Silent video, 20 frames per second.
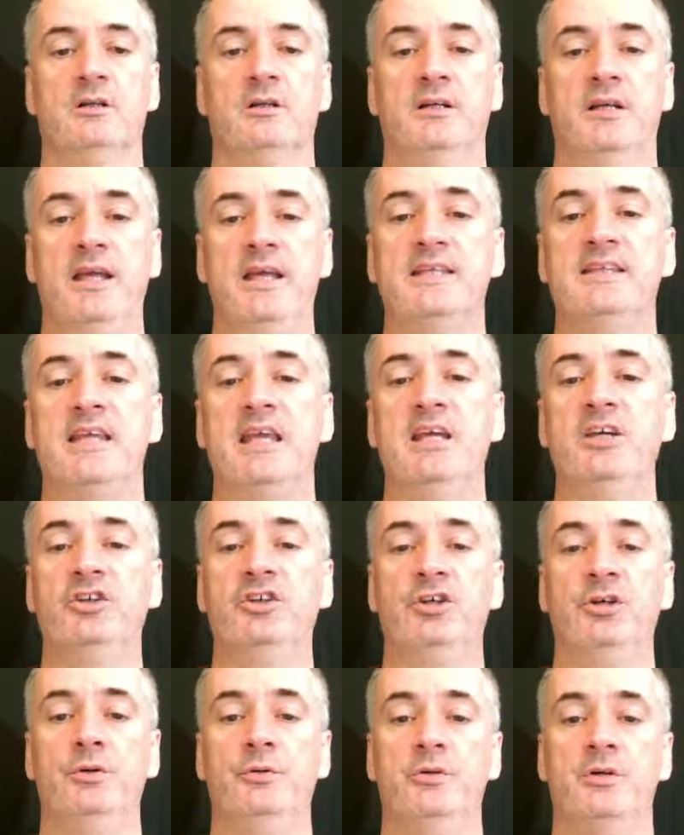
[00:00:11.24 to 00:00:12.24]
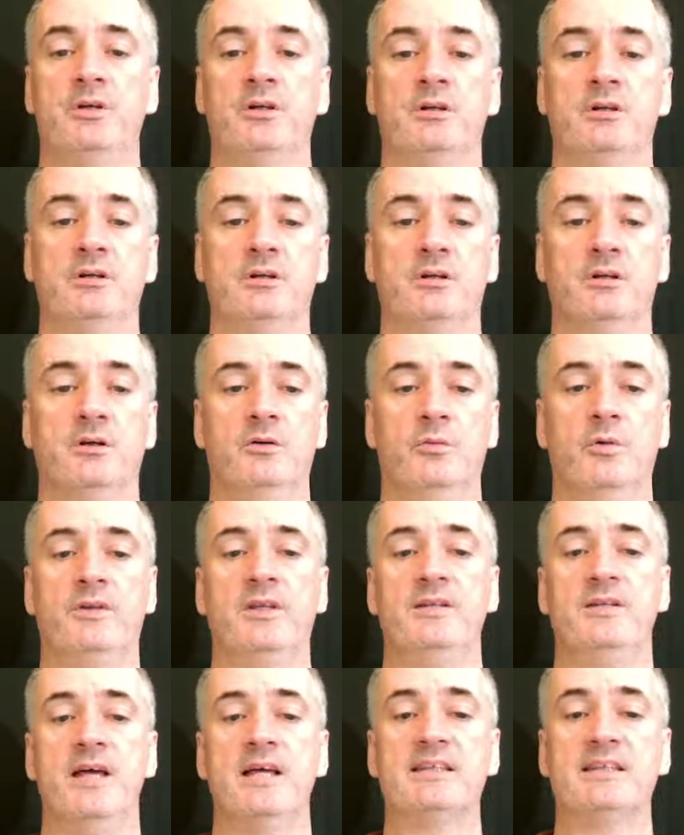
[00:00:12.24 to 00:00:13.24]
is issued with a
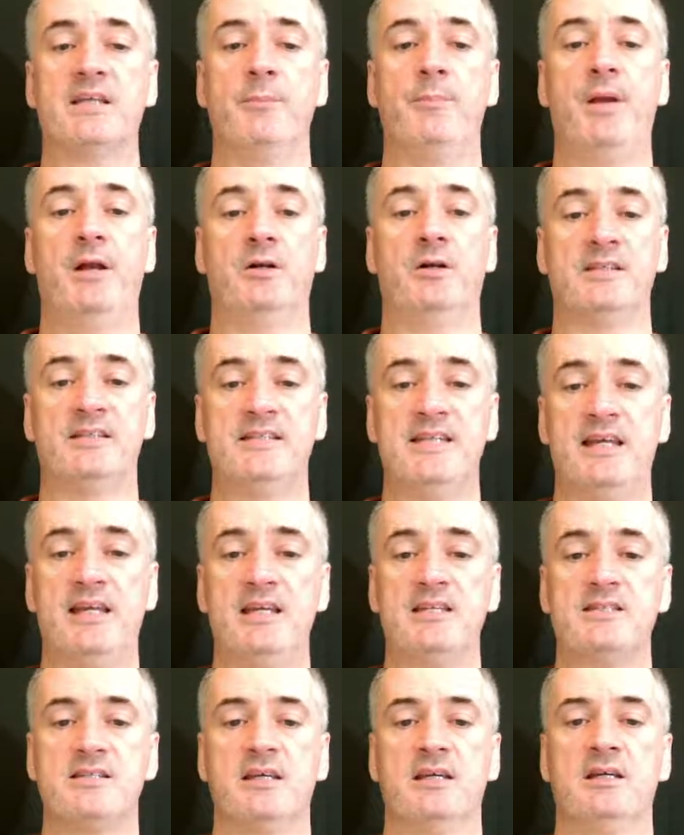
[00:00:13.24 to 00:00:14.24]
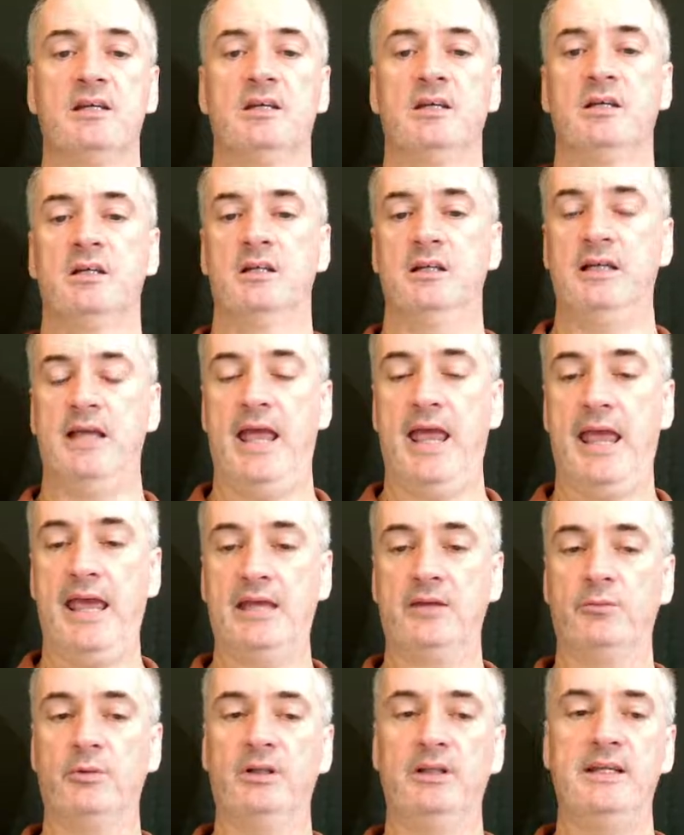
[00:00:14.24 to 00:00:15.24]
desk appearance ticket
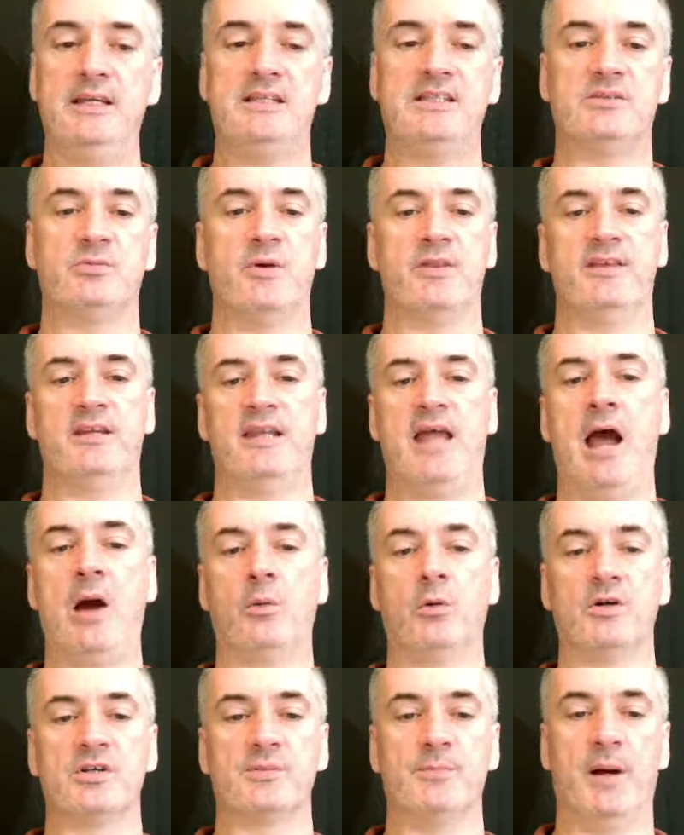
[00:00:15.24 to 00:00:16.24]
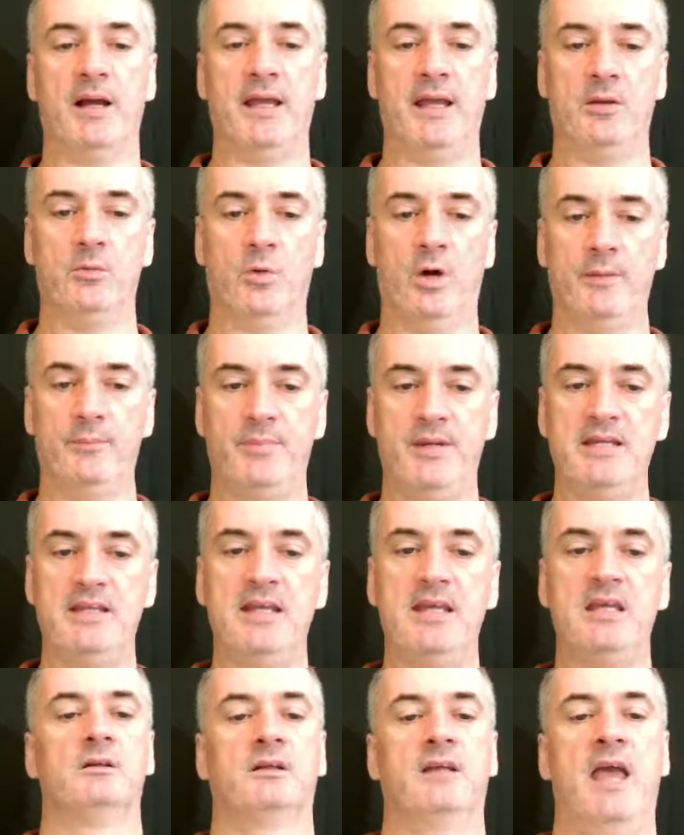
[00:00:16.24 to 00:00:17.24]
and released within hours by N Y P
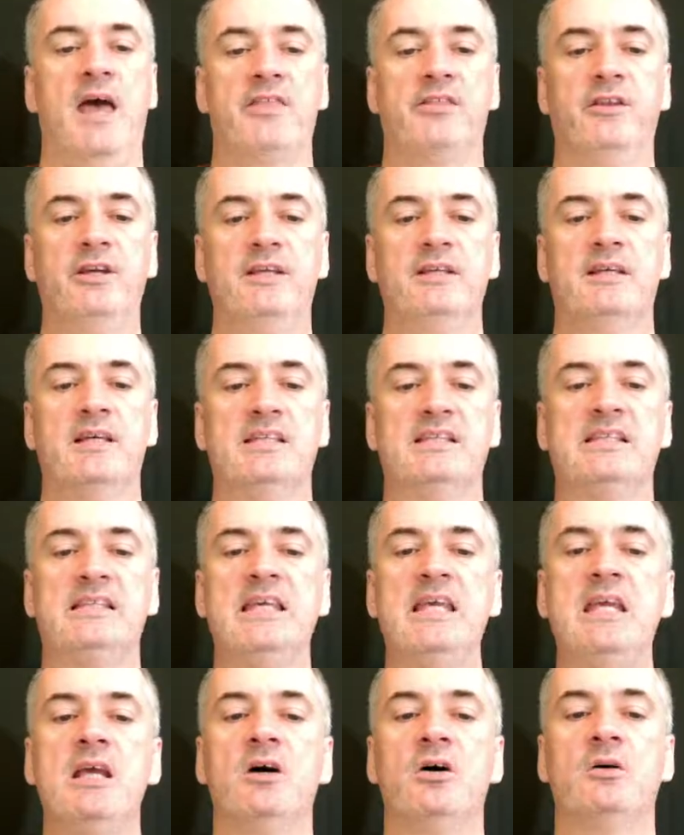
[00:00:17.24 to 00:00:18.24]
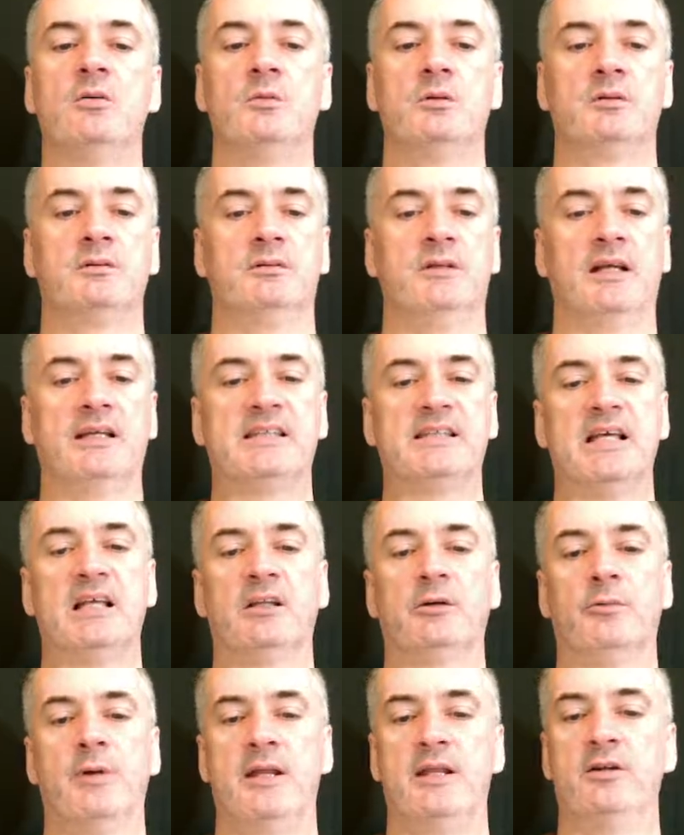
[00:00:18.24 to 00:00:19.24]
D. Kathleen Casillo
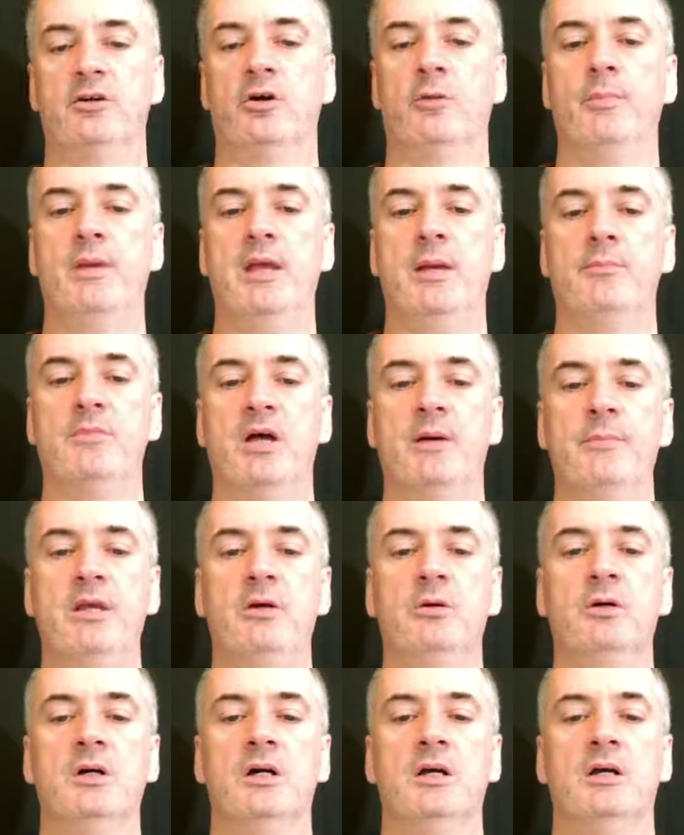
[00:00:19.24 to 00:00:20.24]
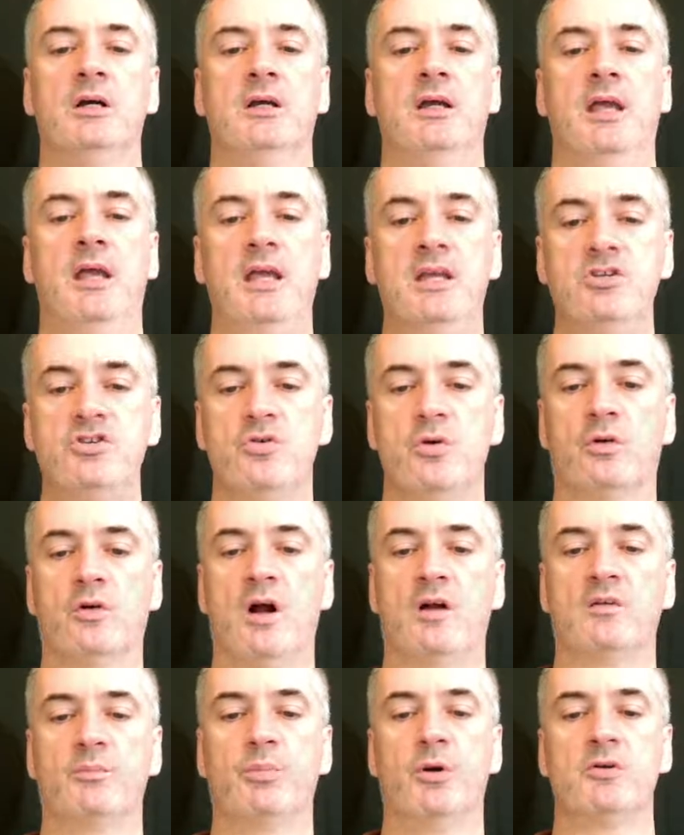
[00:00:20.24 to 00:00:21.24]
accelerated her B M W into a
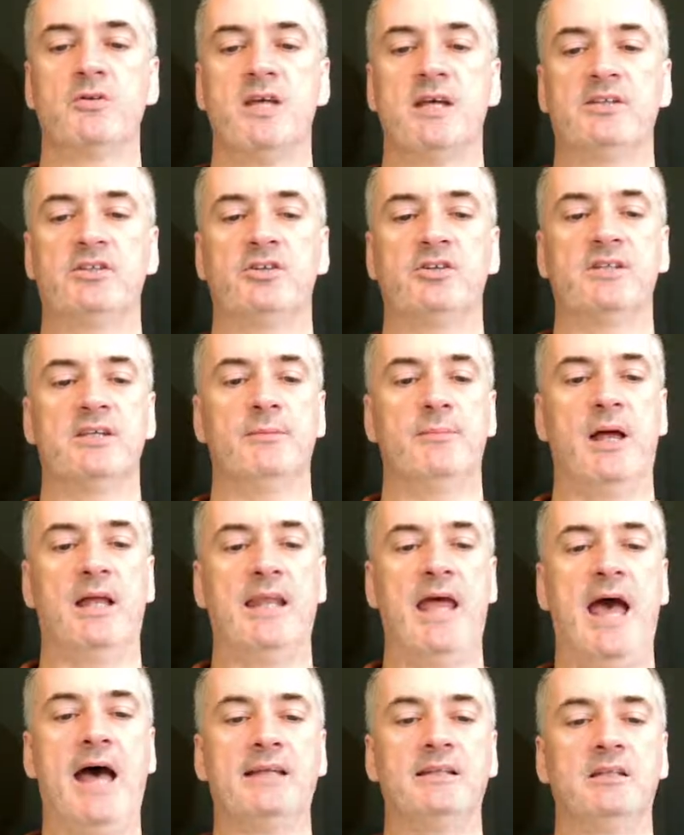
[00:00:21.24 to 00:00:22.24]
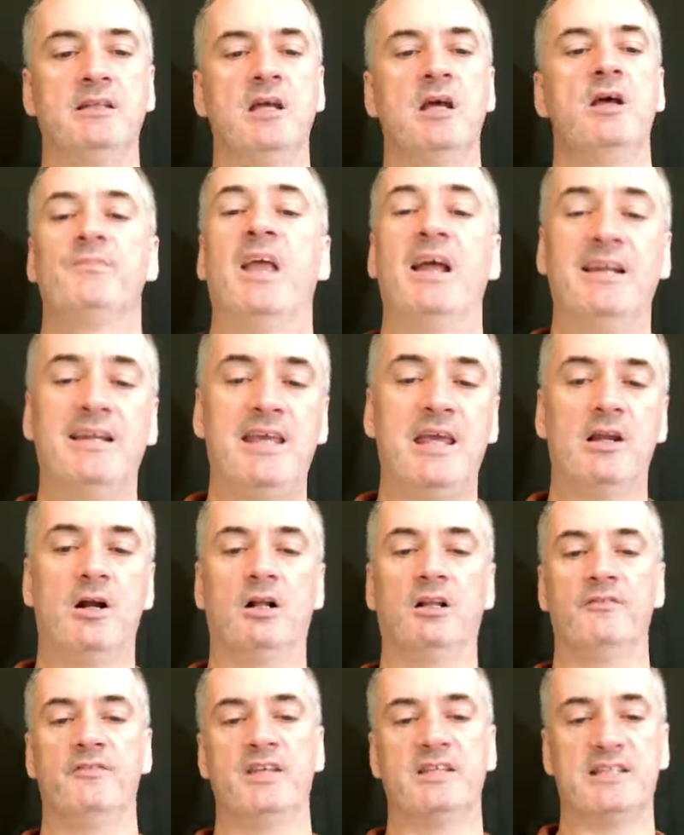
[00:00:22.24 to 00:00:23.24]
crowd of protesters in Manhattan. And again, all
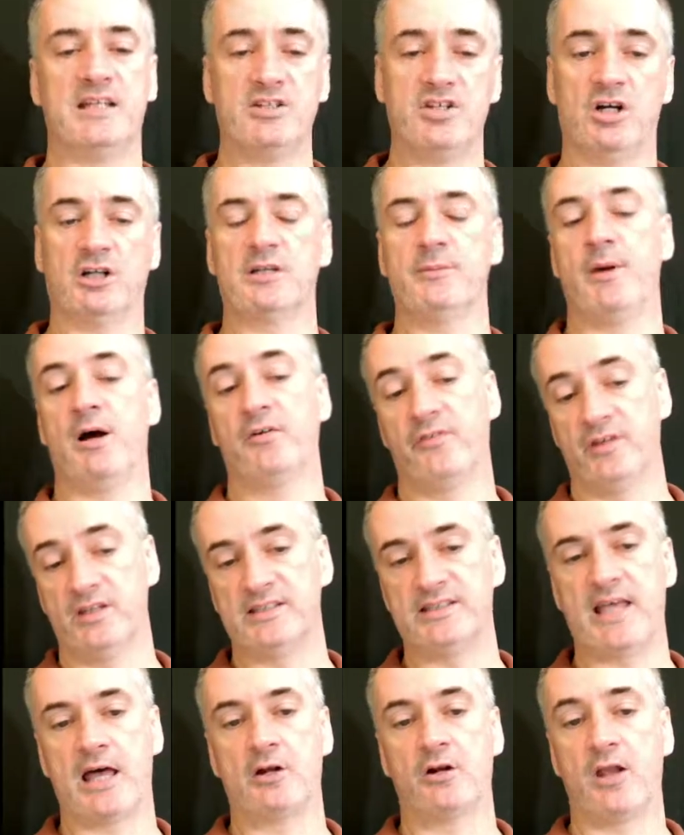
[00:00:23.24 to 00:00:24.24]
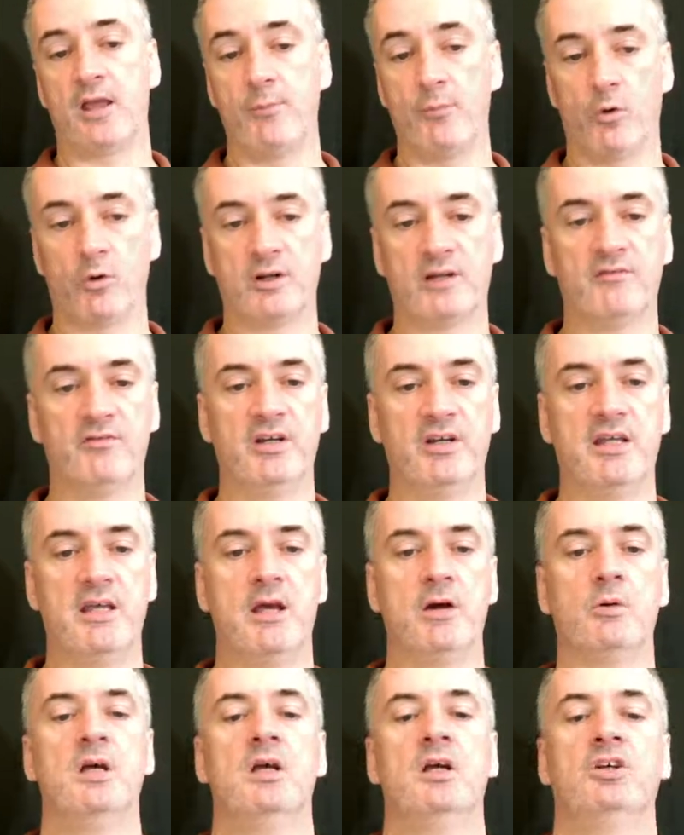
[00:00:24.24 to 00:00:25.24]
of this I talked about for the Saturday morning
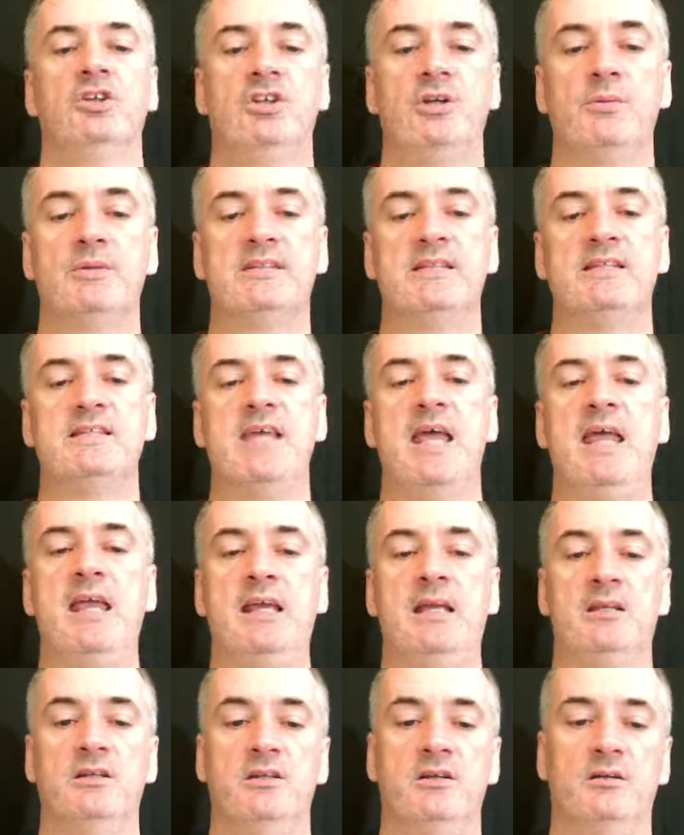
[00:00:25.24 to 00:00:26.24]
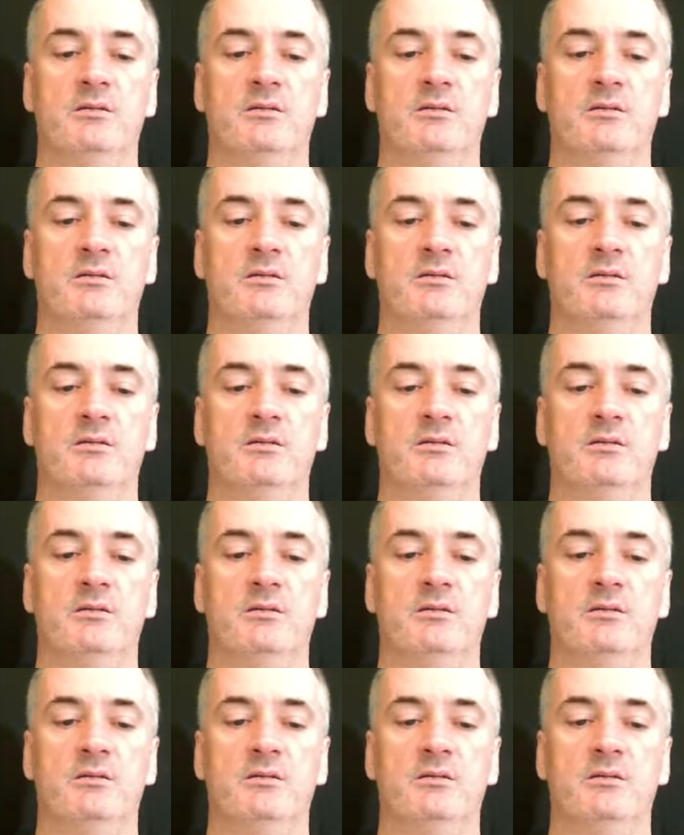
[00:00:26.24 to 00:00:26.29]
video. She was detained